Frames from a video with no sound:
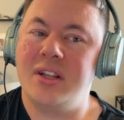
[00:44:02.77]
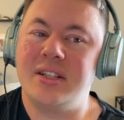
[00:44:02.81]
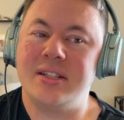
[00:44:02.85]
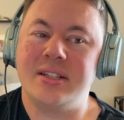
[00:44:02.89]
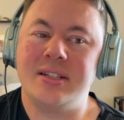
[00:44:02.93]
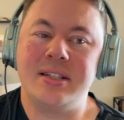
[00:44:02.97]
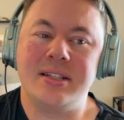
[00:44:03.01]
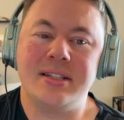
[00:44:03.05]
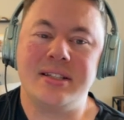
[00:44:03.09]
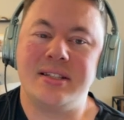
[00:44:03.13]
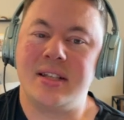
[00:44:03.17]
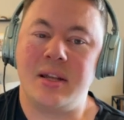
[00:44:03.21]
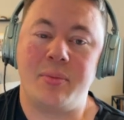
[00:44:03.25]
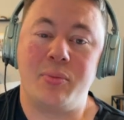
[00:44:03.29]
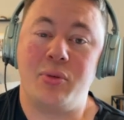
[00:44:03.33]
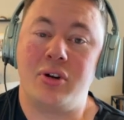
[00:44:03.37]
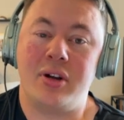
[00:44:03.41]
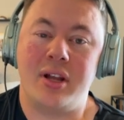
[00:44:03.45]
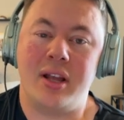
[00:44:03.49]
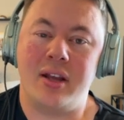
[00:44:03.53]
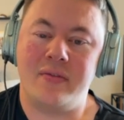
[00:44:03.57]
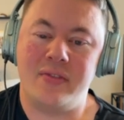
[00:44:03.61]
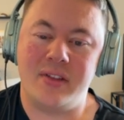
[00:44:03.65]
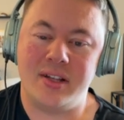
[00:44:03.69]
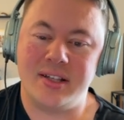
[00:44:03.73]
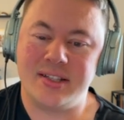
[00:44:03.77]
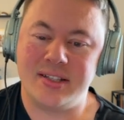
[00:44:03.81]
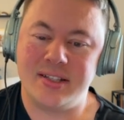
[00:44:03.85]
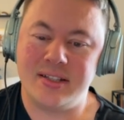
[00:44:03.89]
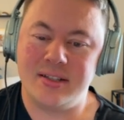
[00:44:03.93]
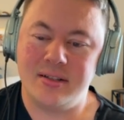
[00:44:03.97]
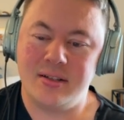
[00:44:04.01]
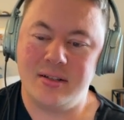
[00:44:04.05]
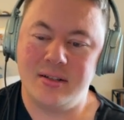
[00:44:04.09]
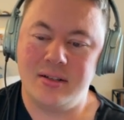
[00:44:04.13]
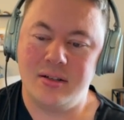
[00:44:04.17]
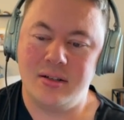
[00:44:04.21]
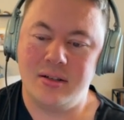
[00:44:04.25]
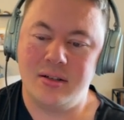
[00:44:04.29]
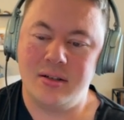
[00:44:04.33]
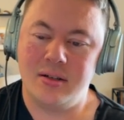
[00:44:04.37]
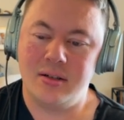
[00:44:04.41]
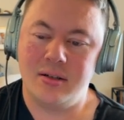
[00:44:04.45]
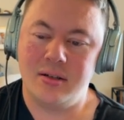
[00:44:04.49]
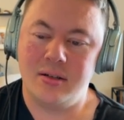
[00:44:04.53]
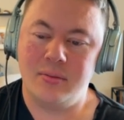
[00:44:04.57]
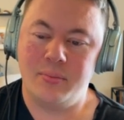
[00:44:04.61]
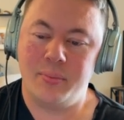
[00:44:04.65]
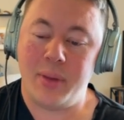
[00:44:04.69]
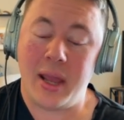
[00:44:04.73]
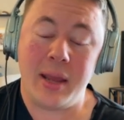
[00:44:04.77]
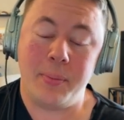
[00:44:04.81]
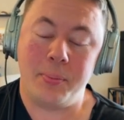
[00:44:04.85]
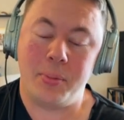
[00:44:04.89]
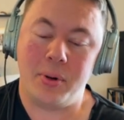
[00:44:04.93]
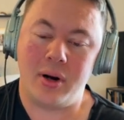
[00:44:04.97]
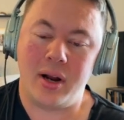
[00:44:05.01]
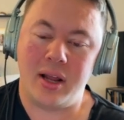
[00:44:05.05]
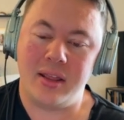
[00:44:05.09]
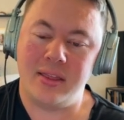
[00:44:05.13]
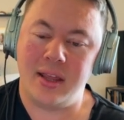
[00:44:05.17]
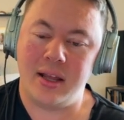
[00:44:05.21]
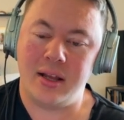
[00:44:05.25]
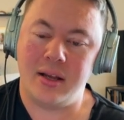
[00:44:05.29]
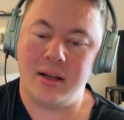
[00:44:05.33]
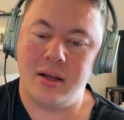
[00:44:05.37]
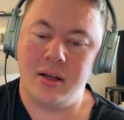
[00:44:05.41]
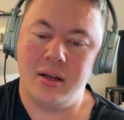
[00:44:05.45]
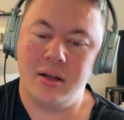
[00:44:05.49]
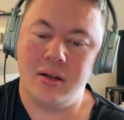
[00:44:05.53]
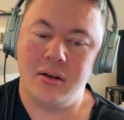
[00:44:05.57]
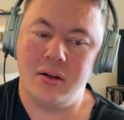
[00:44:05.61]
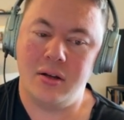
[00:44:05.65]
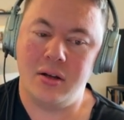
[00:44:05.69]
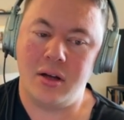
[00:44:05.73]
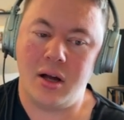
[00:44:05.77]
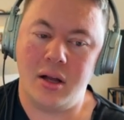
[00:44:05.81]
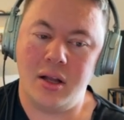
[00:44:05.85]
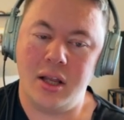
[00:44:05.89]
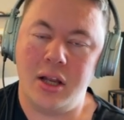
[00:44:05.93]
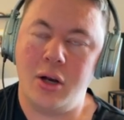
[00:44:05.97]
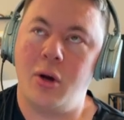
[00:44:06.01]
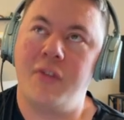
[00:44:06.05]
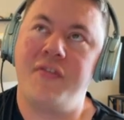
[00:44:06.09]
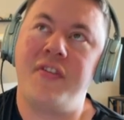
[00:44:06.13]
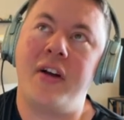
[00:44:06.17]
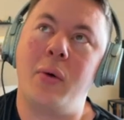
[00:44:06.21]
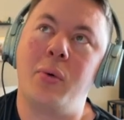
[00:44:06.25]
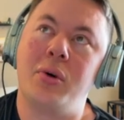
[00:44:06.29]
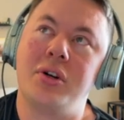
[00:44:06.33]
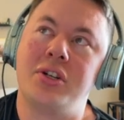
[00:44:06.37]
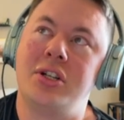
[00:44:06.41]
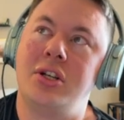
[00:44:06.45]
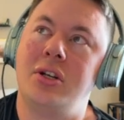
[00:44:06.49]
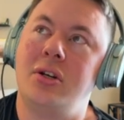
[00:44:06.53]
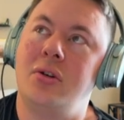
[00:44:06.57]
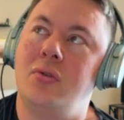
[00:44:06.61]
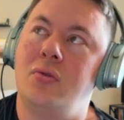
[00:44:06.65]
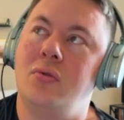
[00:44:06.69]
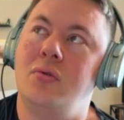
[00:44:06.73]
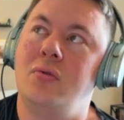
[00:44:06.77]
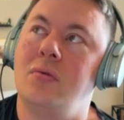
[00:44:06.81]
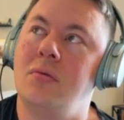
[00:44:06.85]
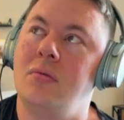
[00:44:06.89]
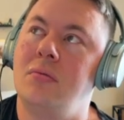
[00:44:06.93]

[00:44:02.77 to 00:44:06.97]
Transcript: the summary of this paper? I think, if I were to